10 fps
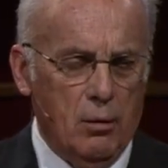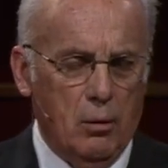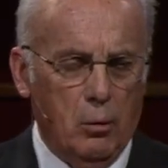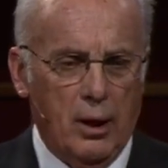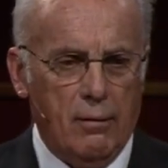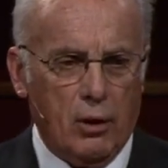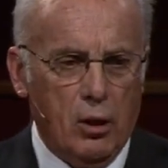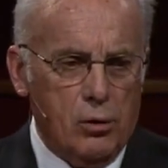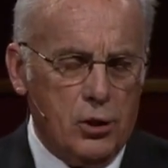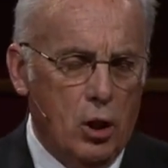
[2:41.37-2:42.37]
Whatever
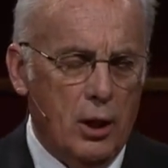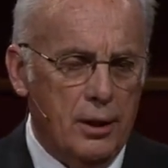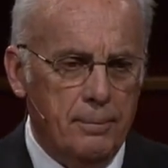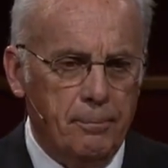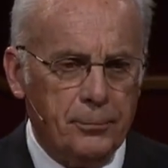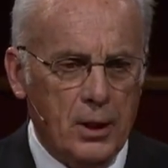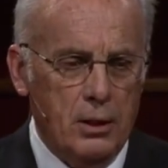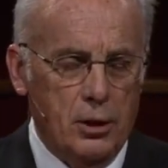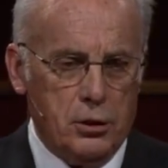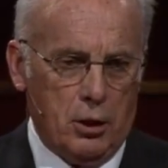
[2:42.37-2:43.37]
goes on
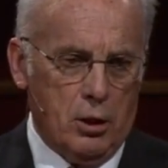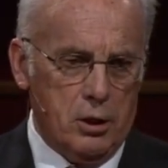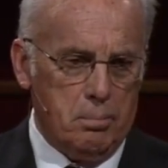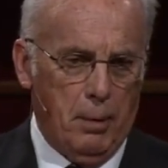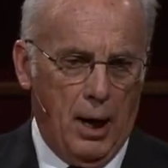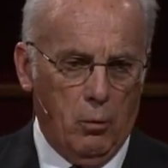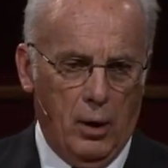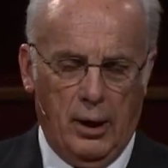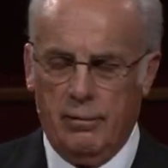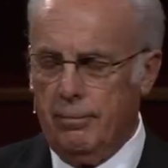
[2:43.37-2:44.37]
in the church by
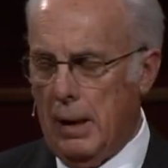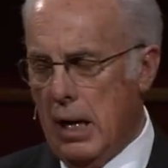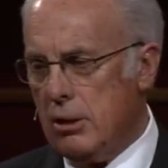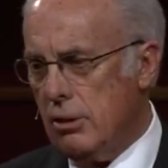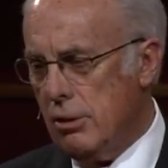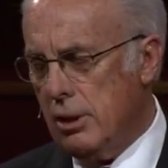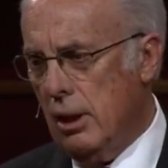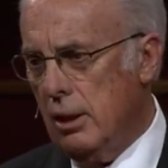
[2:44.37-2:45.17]
way of pastors